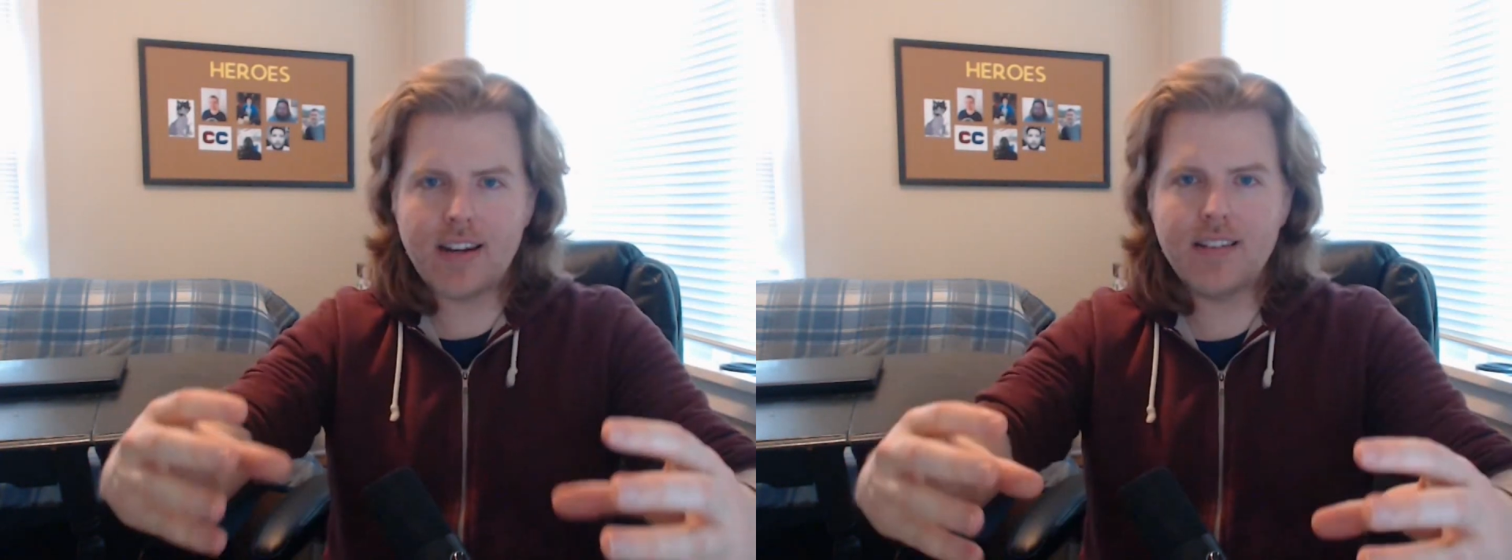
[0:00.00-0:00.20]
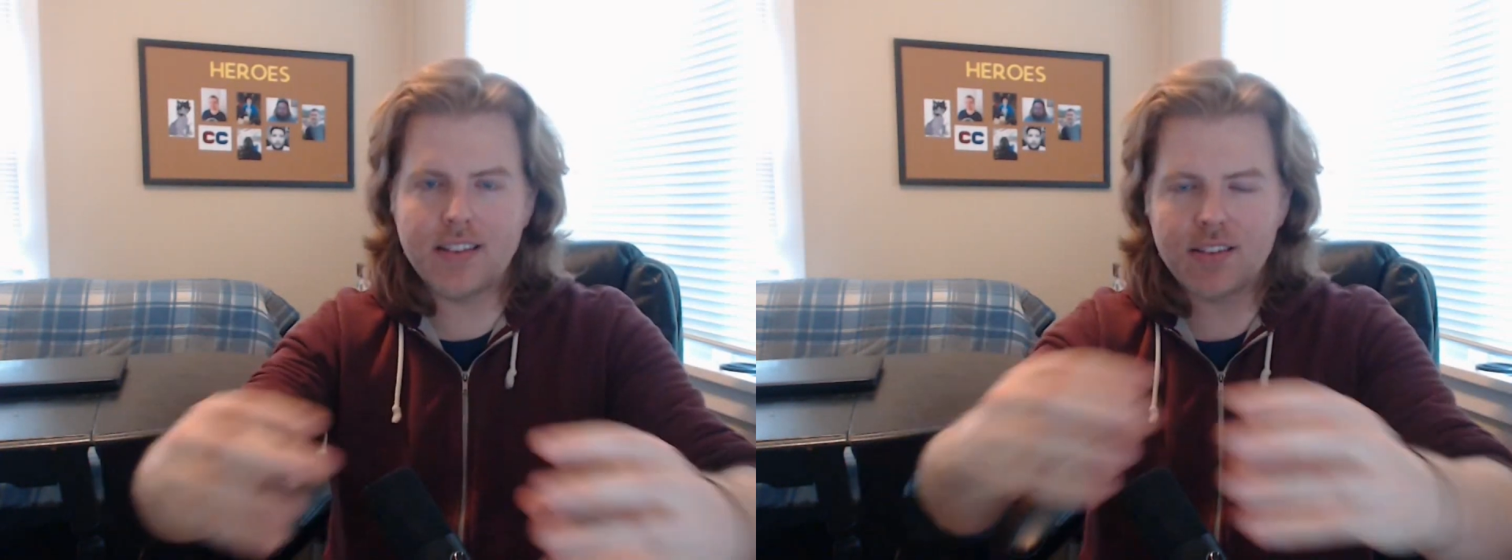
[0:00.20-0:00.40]

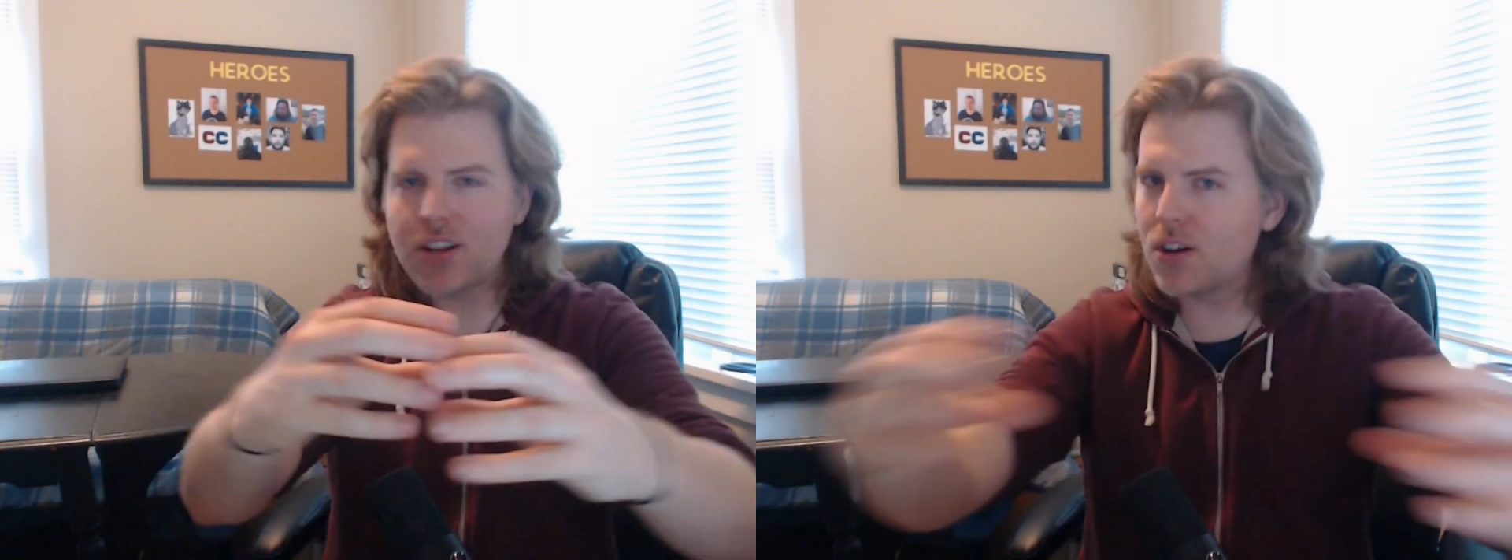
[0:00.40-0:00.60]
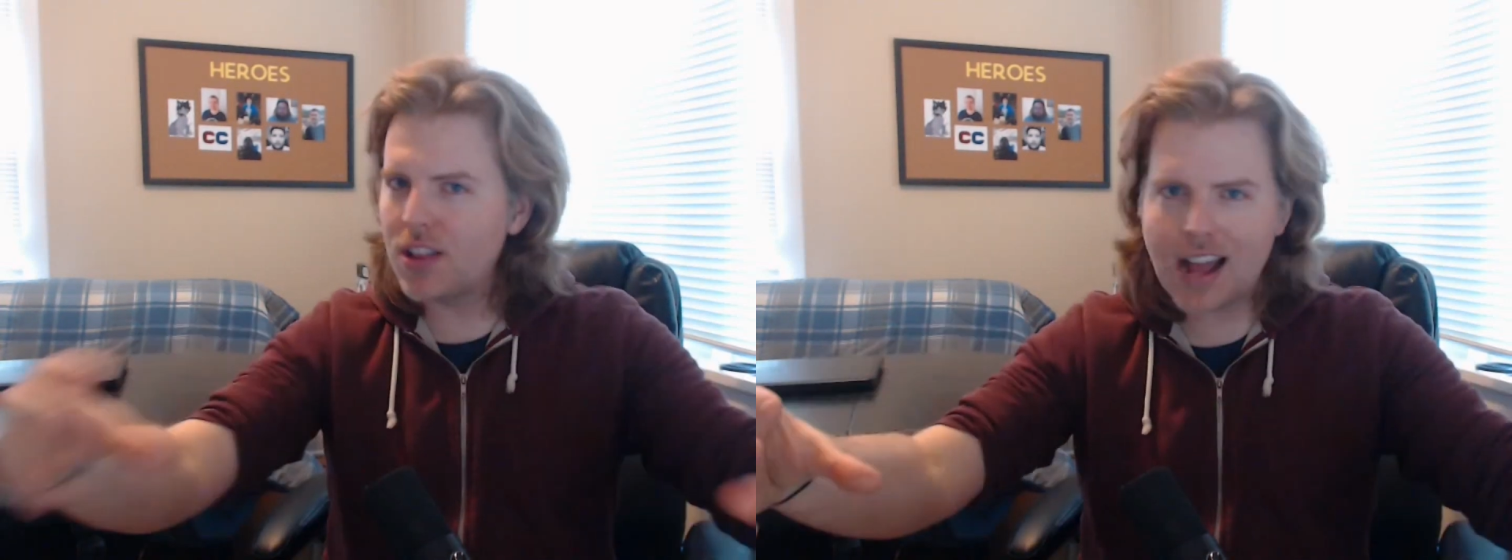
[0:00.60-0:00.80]
to the
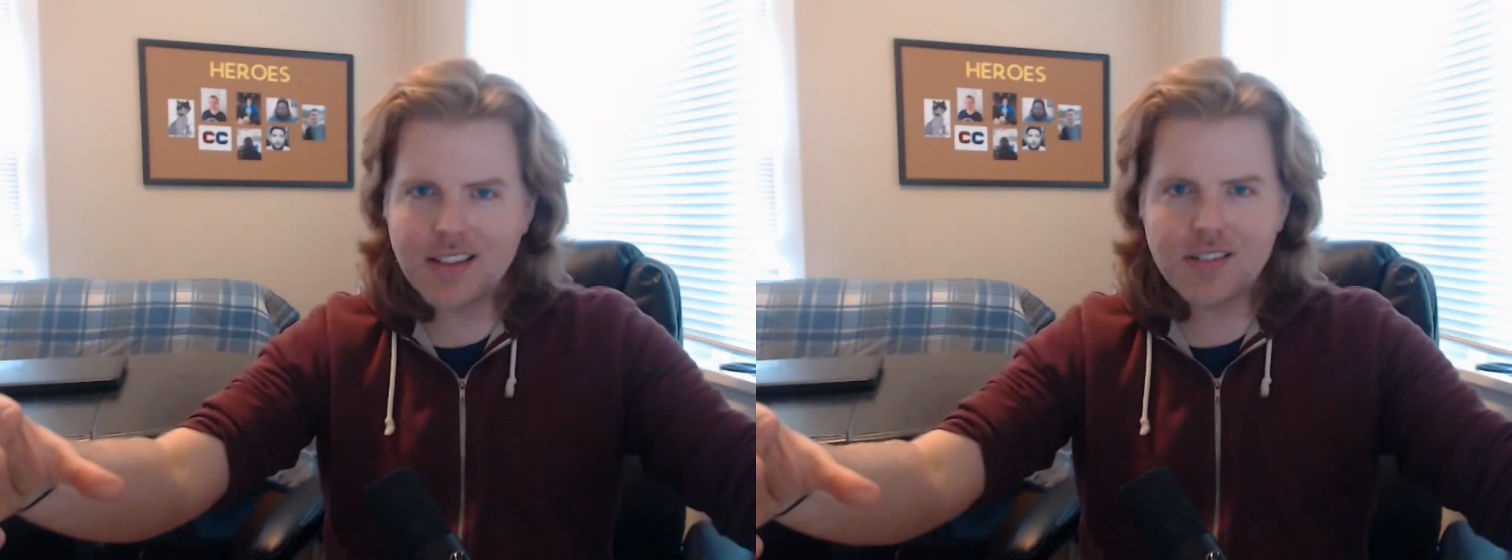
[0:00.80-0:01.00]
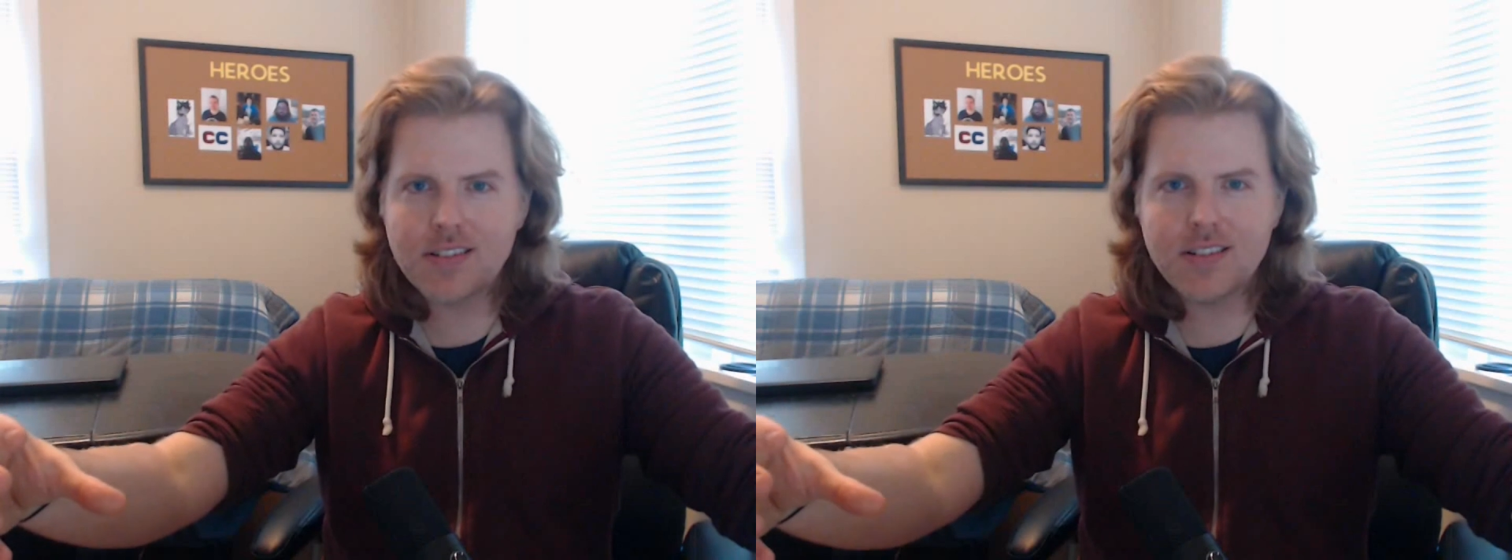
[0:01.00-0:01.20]

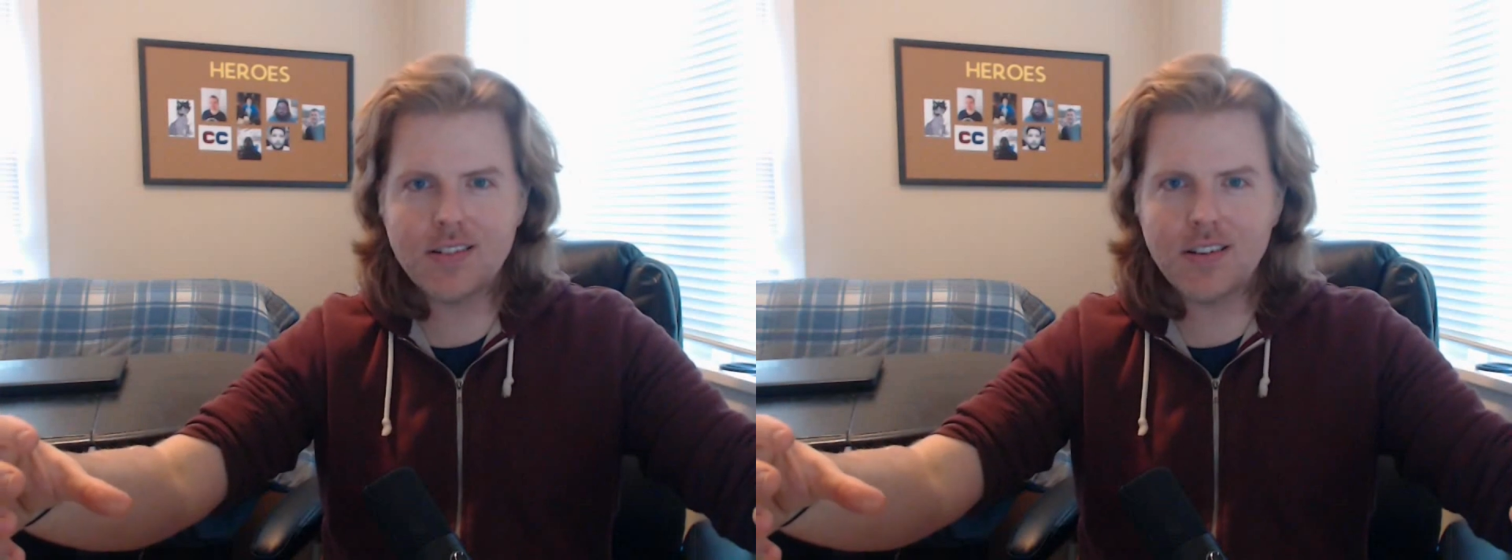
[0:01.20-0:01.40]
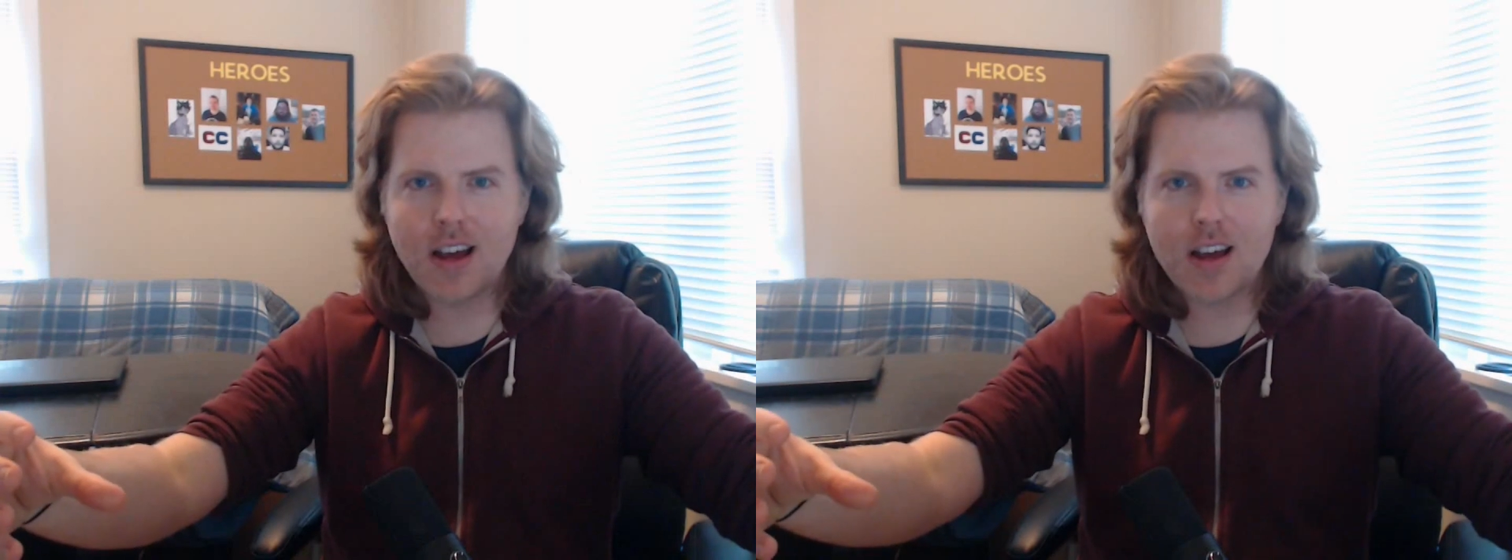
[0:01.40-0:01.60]
serialized
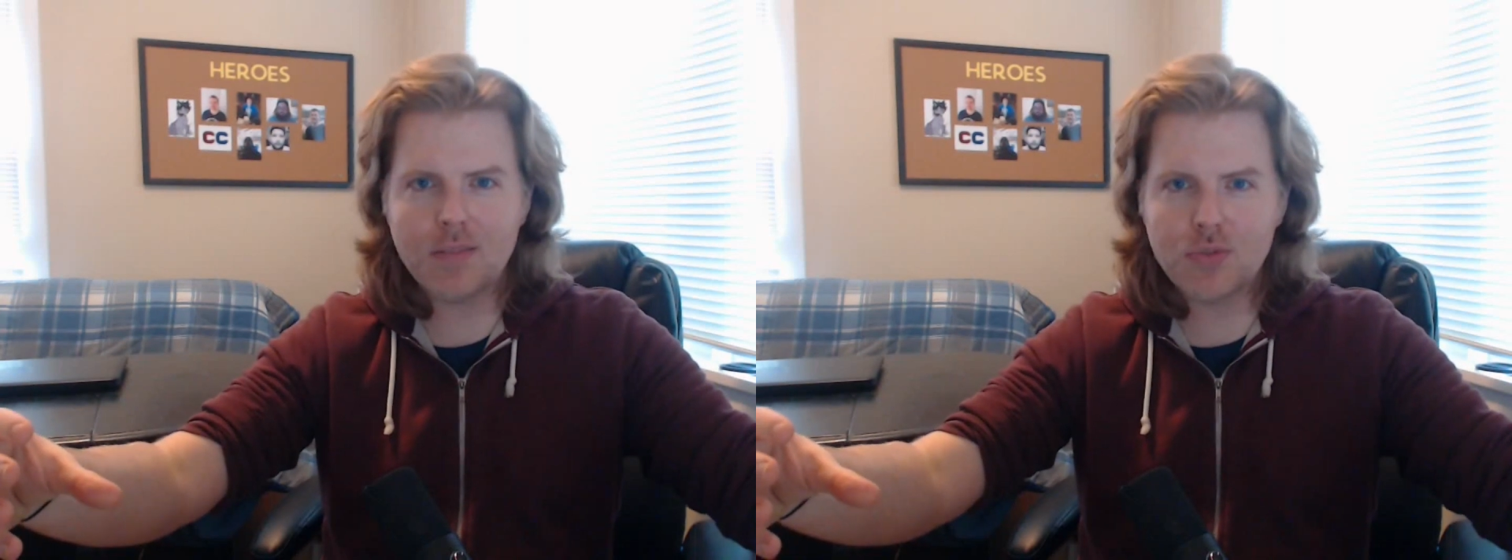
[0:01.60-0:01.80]
uh,